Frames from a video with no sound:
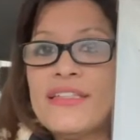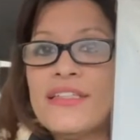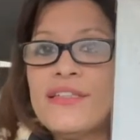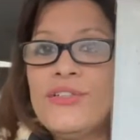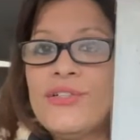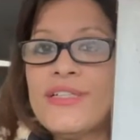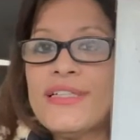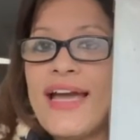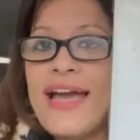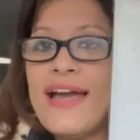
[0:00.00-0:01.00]
you
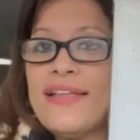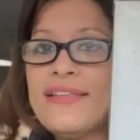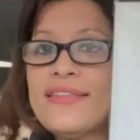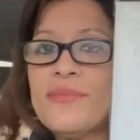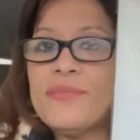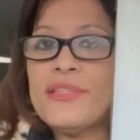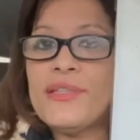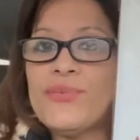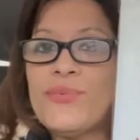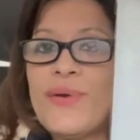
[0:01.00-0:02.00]
could add
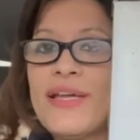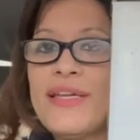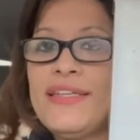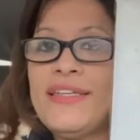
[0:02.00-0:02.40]
something right